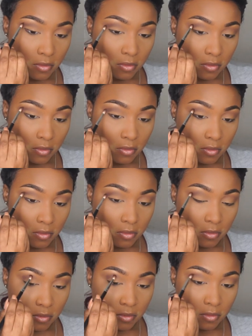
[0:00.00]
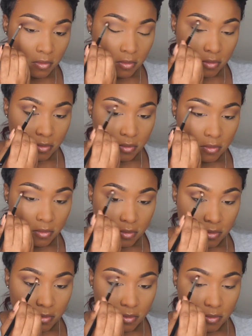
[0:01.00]

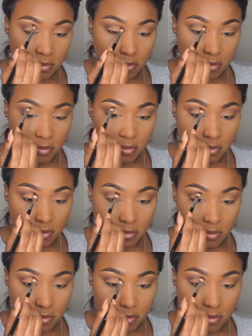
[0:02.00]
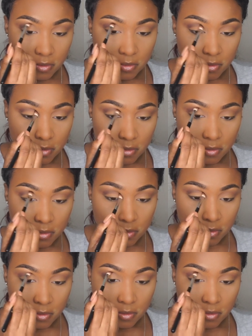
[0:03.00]

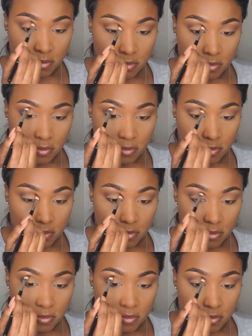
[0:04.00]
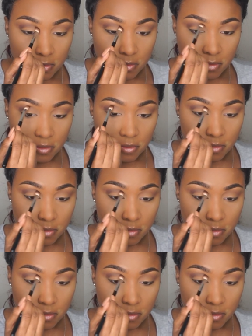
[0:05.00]
[no speech]